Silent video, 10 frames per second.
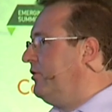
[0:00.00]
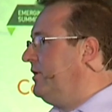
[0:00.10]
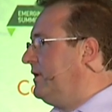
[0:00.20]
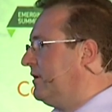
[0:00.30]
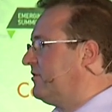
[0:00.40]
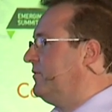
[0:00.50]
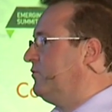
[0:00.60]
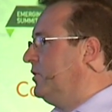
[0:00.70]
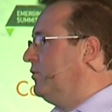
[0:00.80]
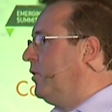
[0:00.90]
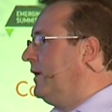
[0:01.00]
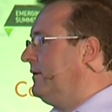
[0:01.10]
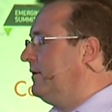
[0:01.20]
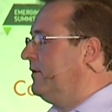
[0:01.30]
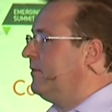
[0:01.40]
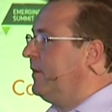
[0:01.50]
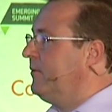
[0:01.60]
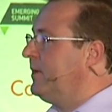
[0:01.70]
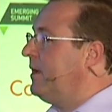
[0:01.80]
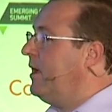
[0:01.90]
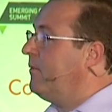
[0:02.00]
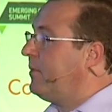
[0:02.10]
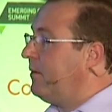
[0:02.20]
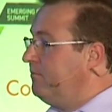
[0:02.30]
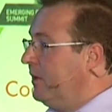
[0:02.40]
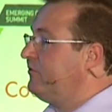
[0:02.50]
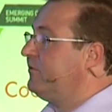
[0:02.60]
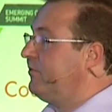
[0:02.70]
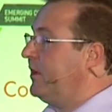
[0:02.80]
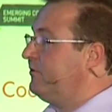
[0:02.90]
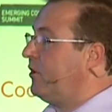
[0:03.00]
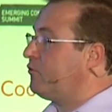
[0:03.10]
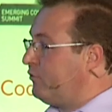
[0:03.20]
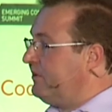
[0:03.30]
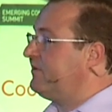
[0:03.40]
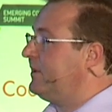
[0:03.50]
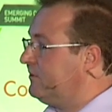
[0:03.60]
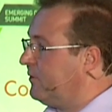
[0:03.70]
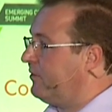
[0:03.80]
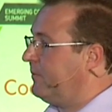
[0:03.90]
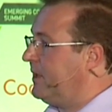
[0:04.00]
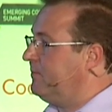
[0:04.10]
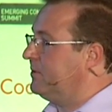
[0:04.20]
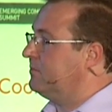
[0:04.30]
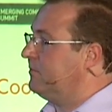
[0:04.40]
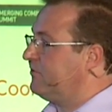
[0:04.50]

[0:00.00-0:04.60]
30 customers worldwide at the moment, but most of those are reselling to other people.